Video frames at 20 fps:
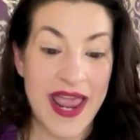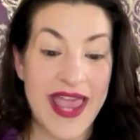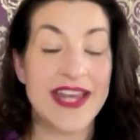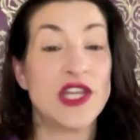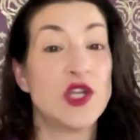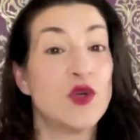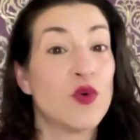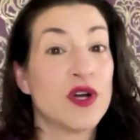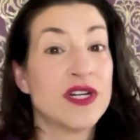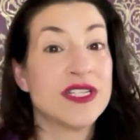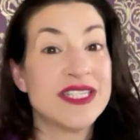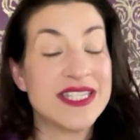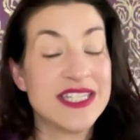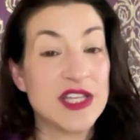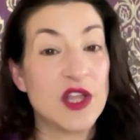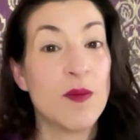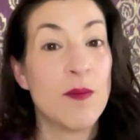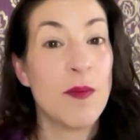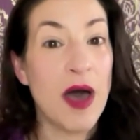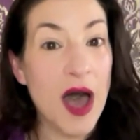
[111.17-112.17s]
and you are
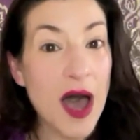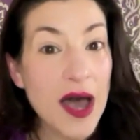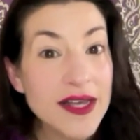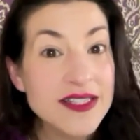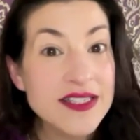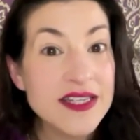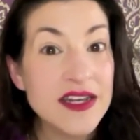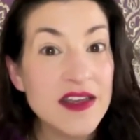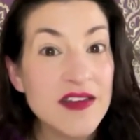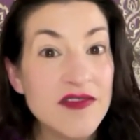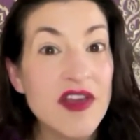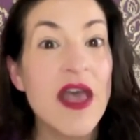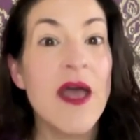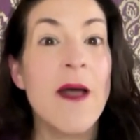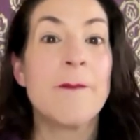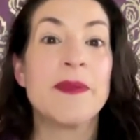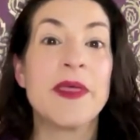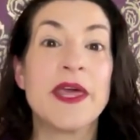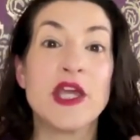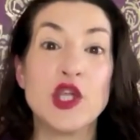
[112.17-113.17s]
still positive
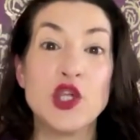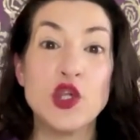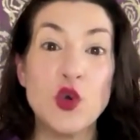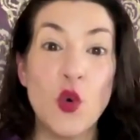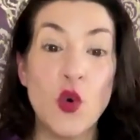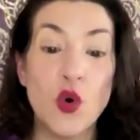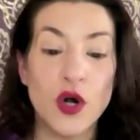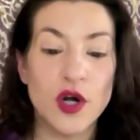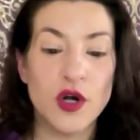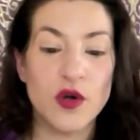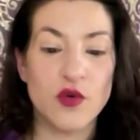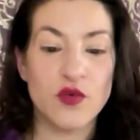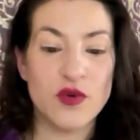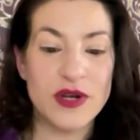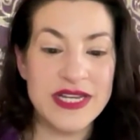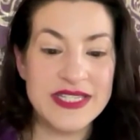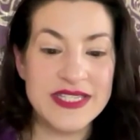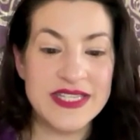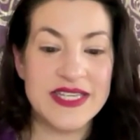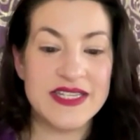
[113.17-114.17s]
that your
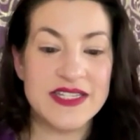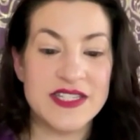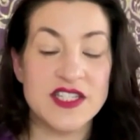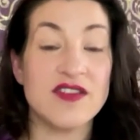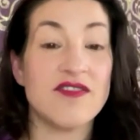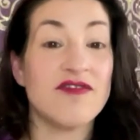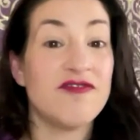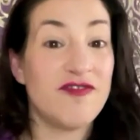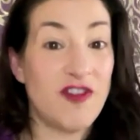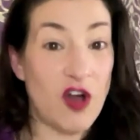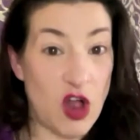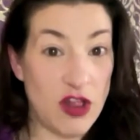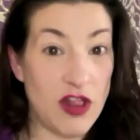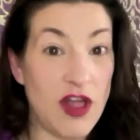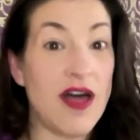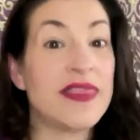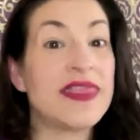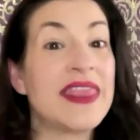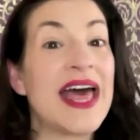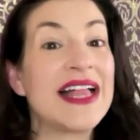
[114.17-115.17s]
reasons fall
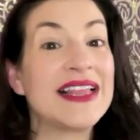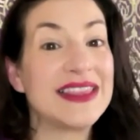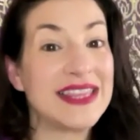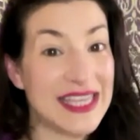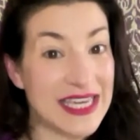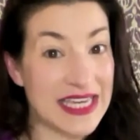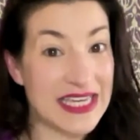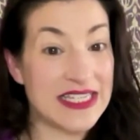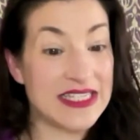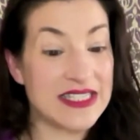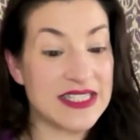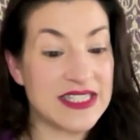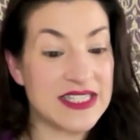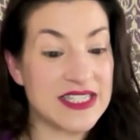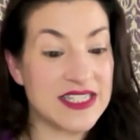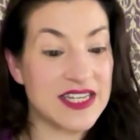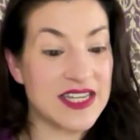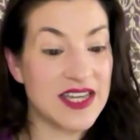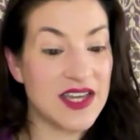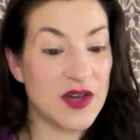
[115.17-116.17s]
on that
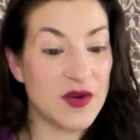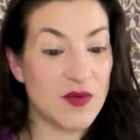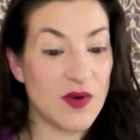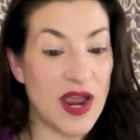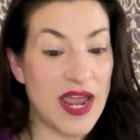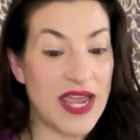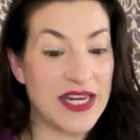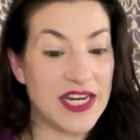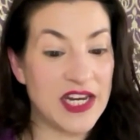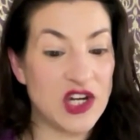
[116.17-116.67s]
list, right?